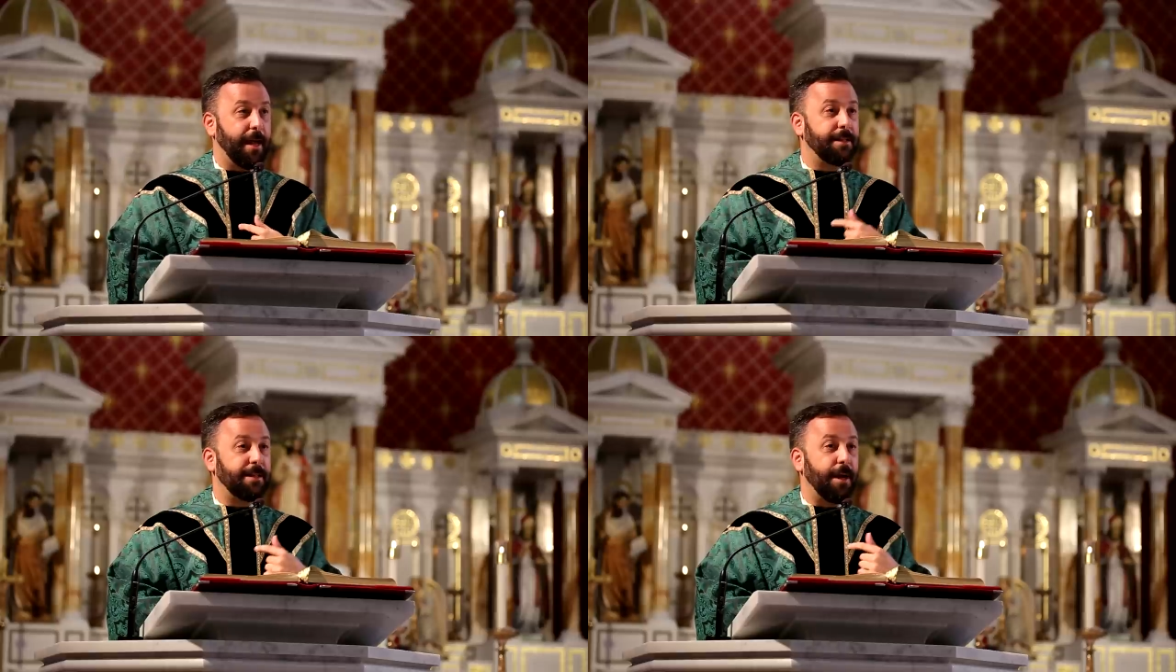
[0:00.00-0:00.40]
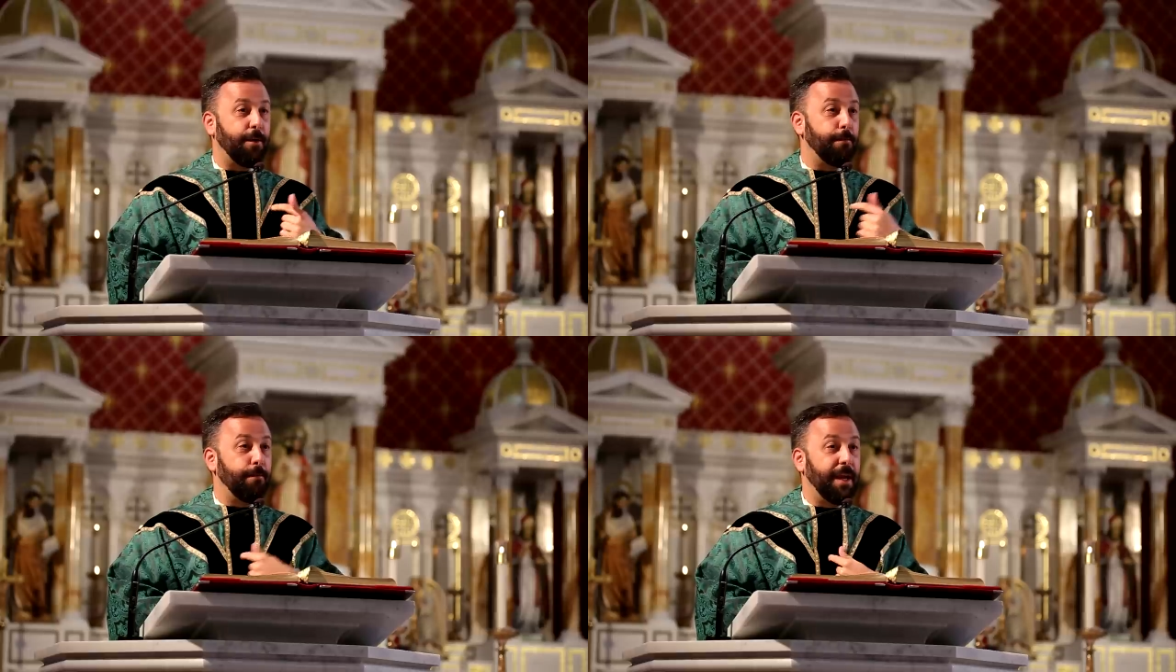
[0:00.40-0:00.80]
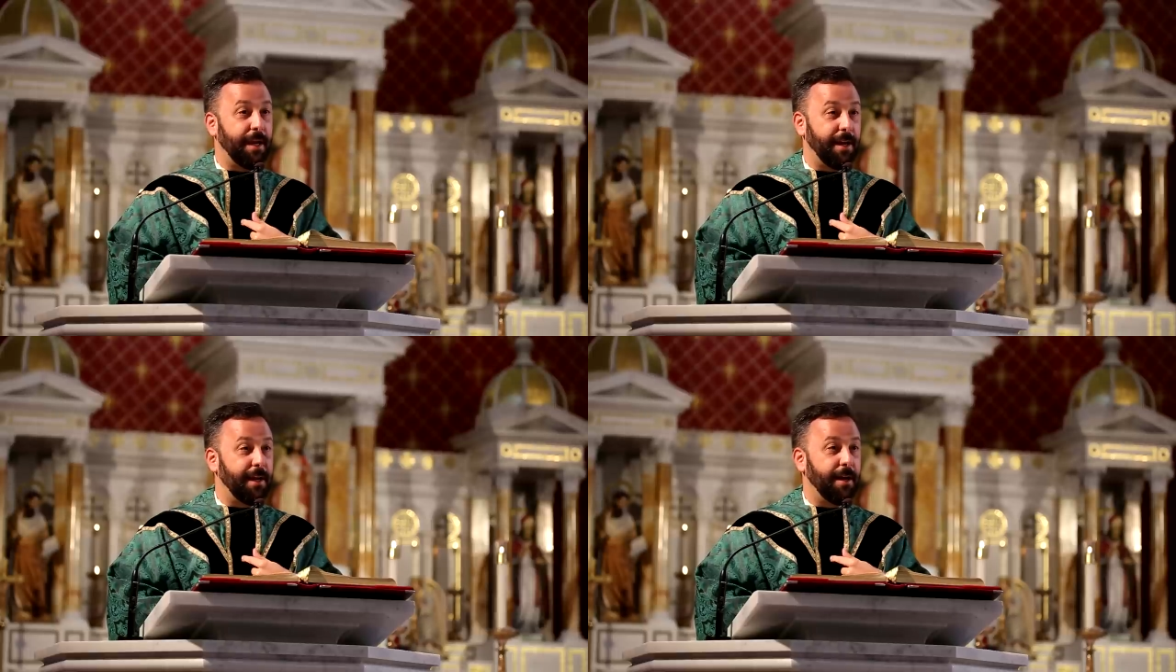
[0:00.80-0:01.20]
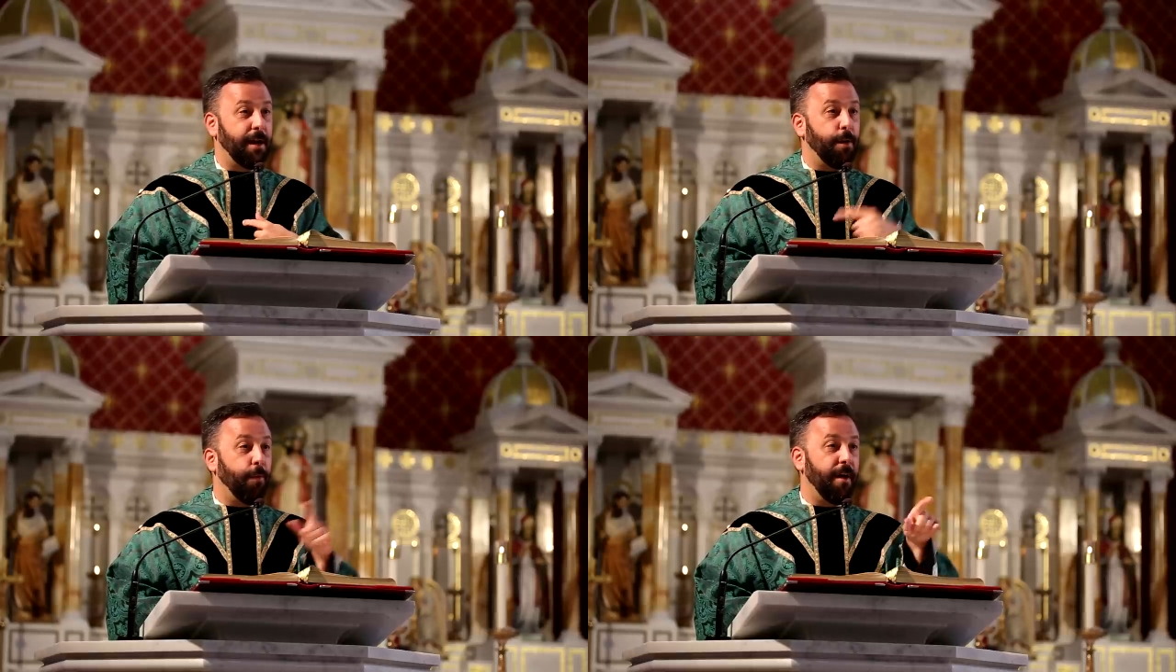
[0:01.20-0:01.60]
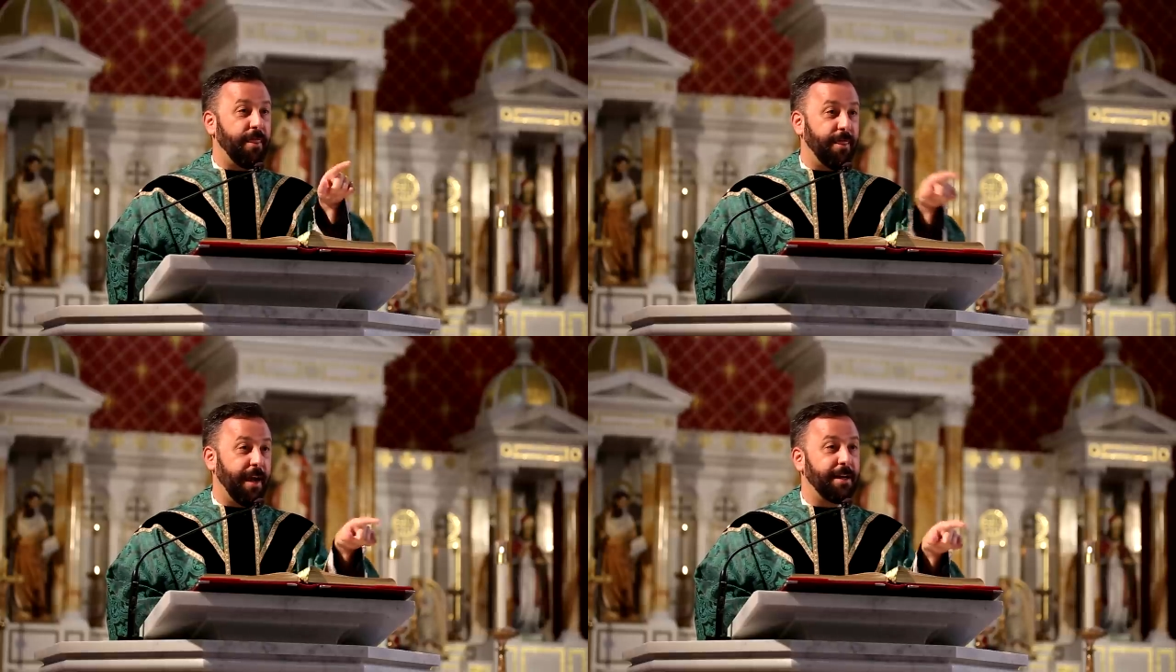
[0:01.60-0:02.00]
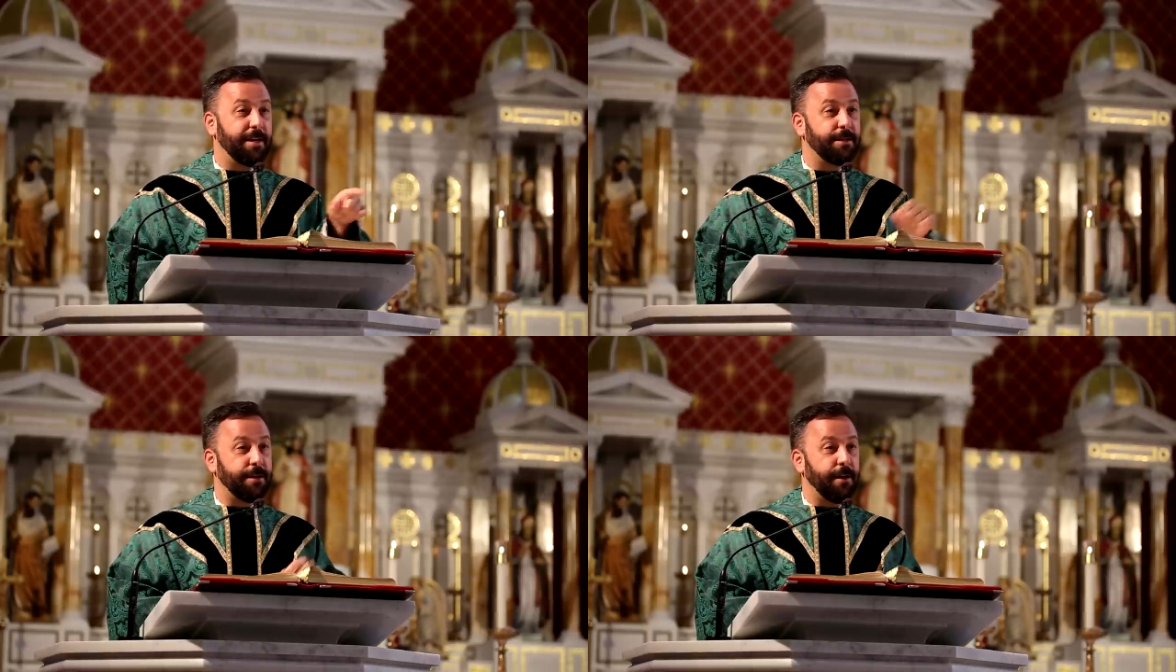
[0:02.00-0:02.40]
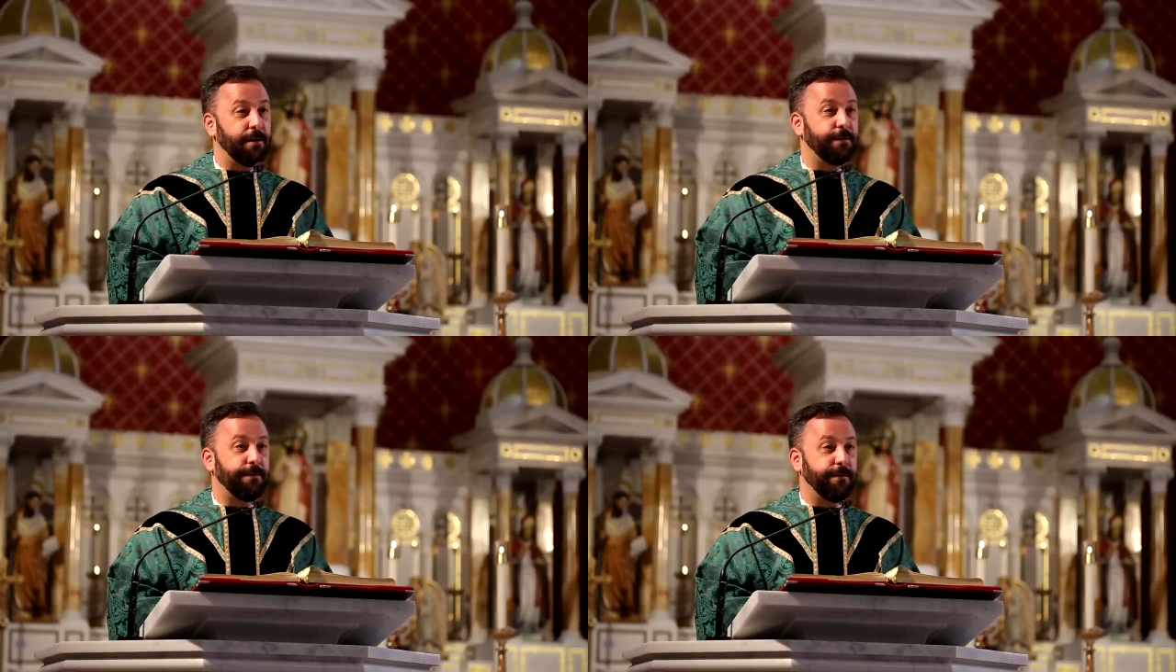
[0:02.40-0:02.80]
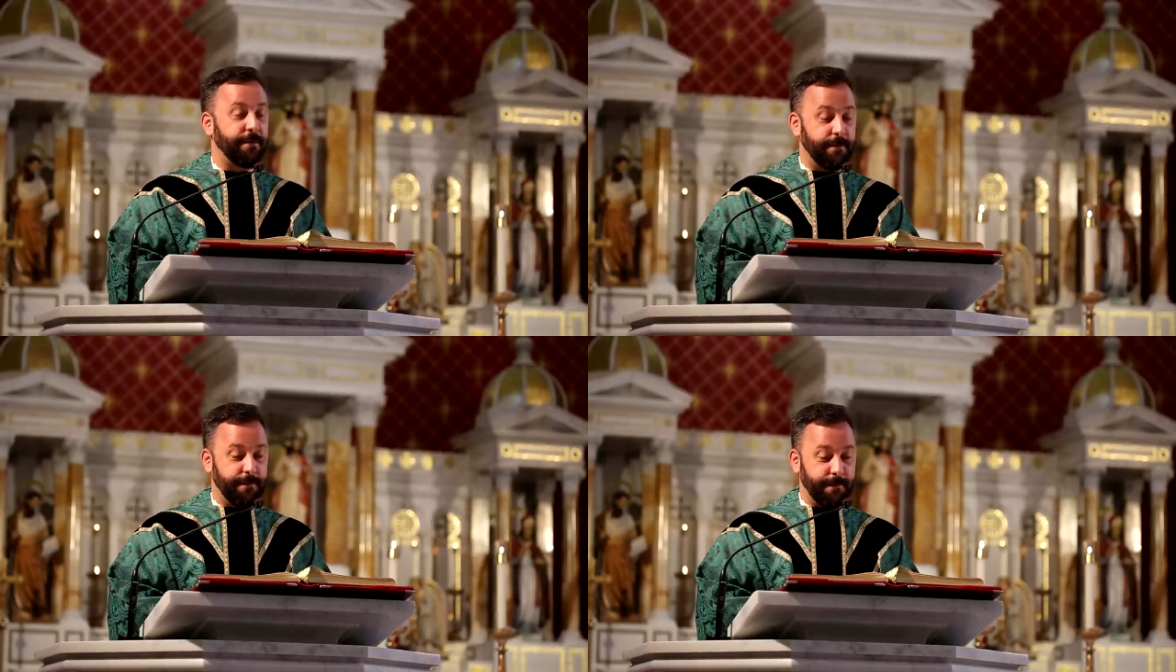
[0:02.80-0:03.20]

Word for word: and tell me what they deserve,